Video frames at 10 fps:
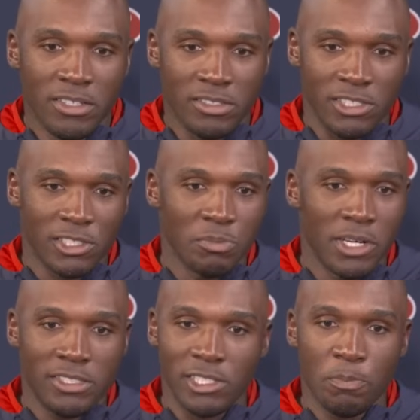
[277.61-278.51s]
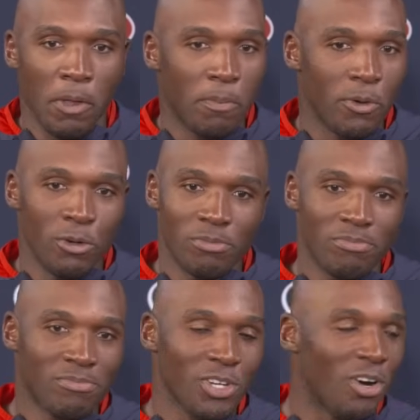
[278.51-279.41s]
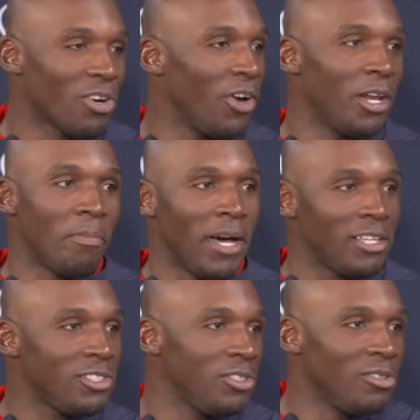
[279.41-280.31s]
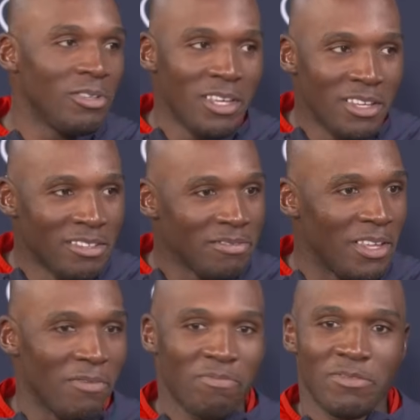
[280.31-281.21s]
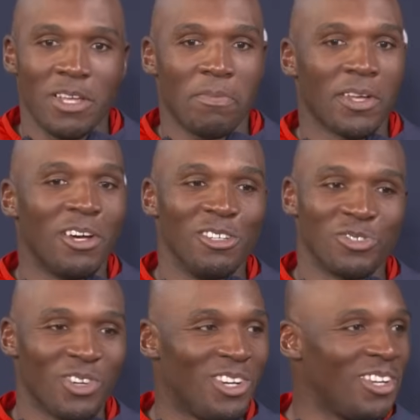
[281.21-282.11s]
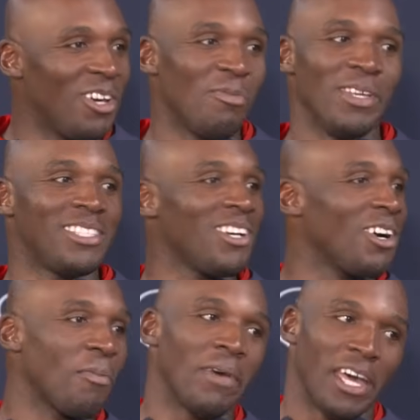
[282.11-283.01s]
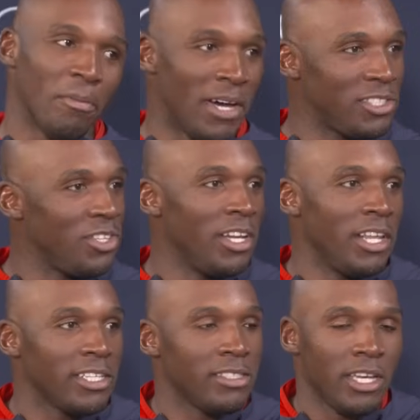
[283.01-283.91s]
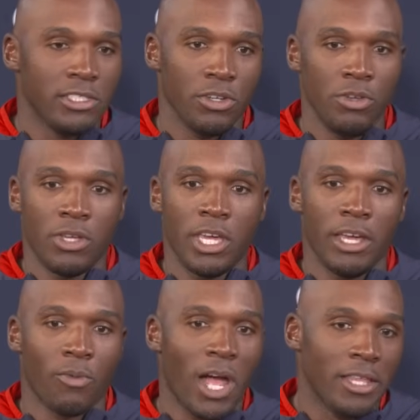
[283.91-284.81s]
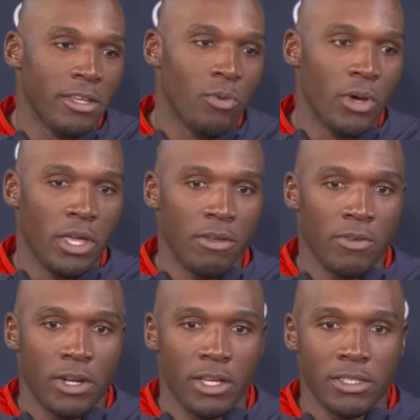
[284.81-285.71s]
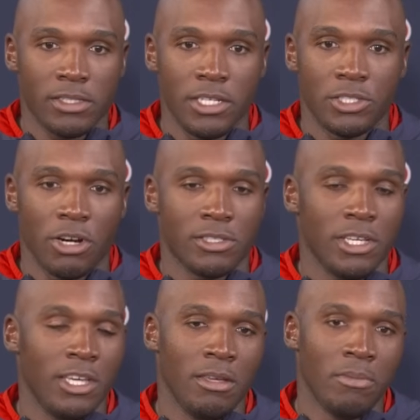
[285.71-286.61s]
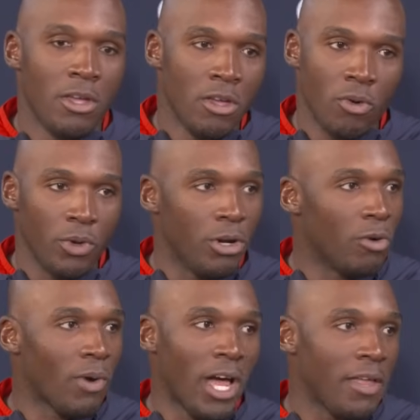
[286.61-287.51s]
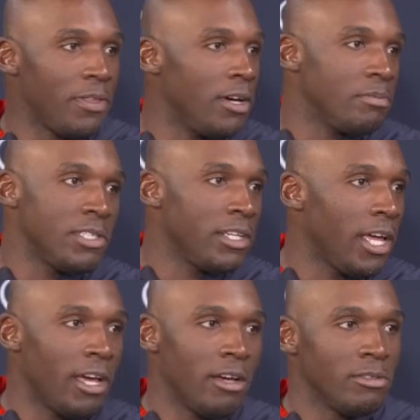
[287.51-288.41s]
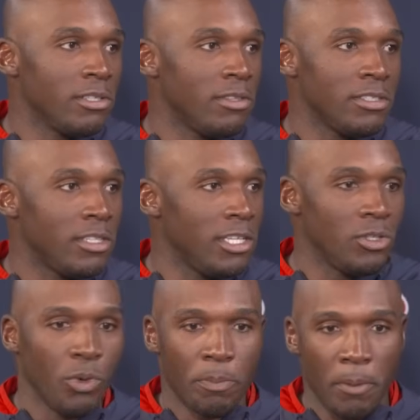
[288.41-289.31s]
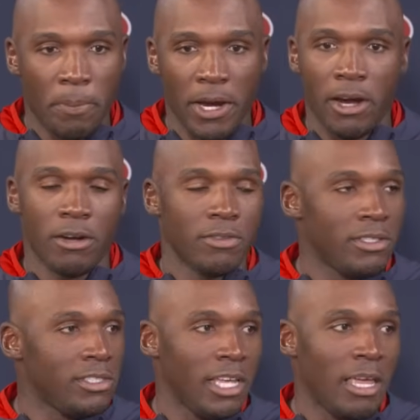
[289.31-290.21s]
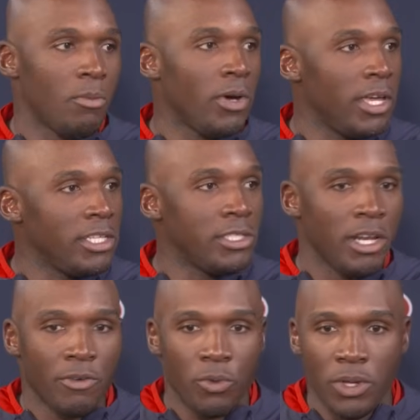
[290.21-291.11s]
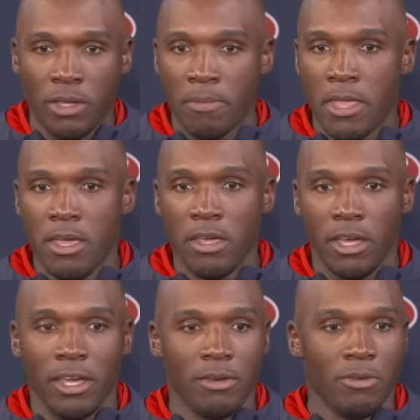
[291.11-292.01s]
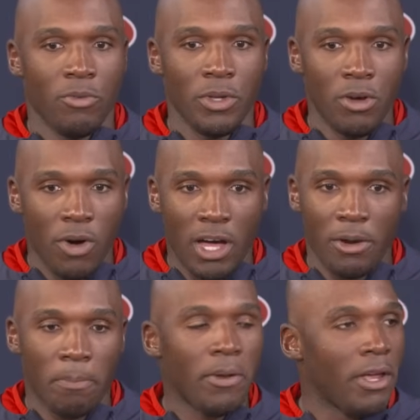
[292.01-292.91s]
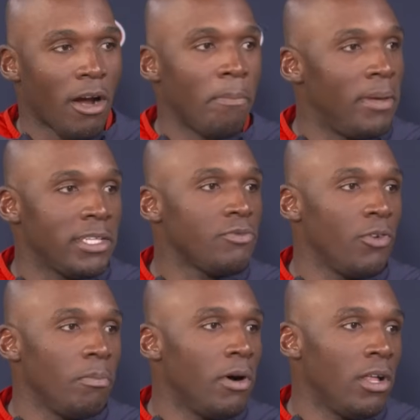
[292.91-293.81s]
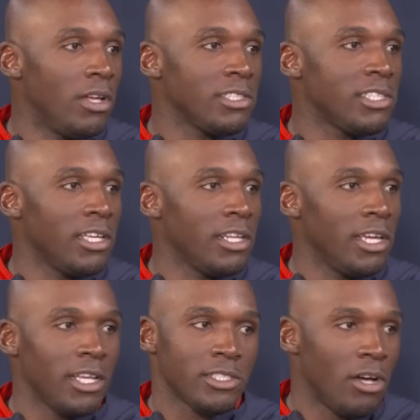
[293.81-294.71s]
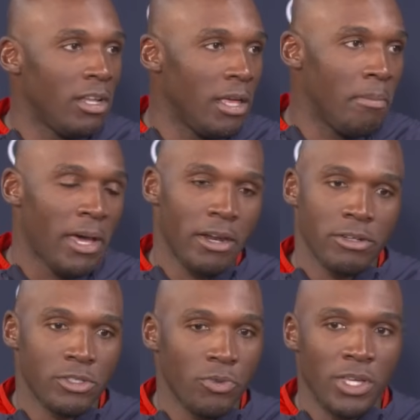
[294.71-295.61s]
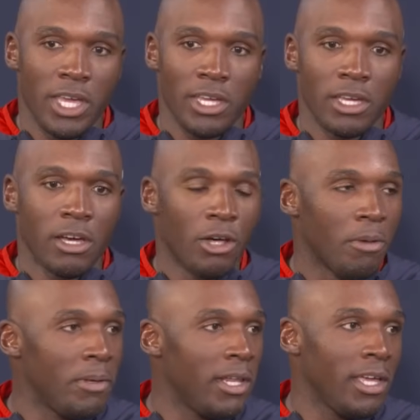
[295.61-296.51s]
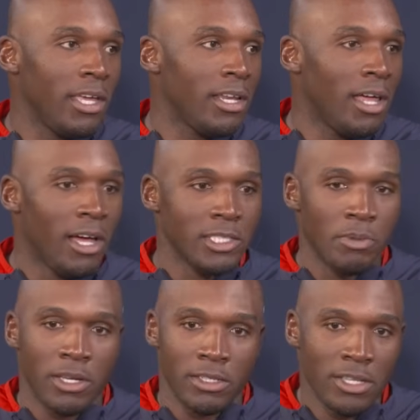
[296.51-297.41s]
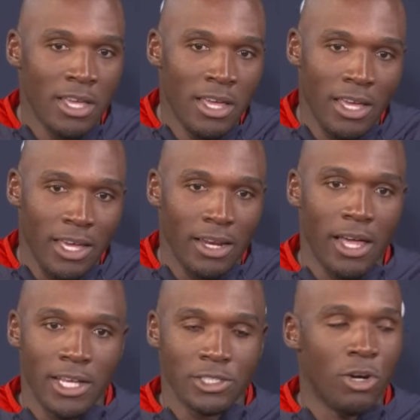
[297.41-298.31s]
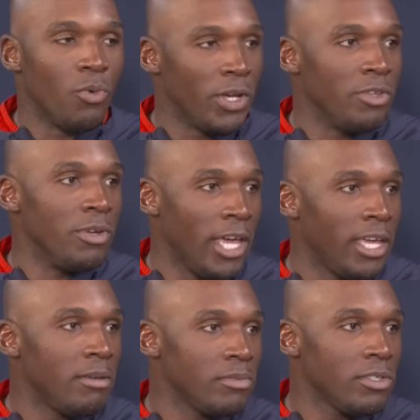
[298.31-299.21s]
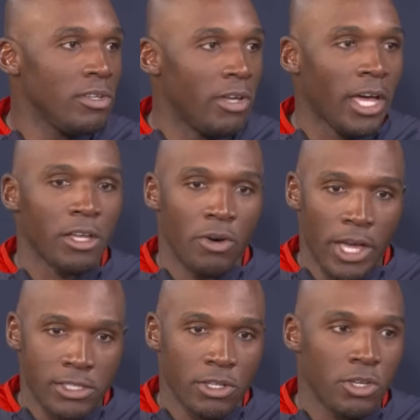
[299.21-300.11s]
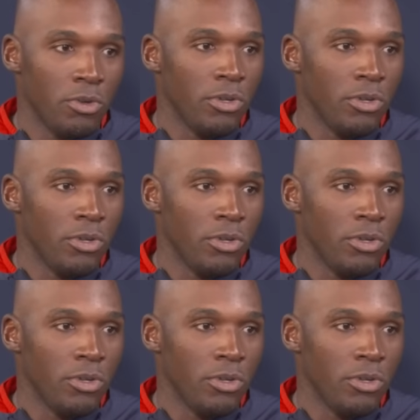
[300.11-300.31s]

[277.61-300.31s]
Just as much as people talk great about you, if something goes wrong, they'll be talking bad about you the next day, so you can't ride that wave. And I teach our team, we don't ride the ups and downs of the season. We prepare the same way each and every week, and we go out and play our best football on Sunday. That's all that matters. We can't get caught up in the headlines, because headlines don't win you games. You got to go execute.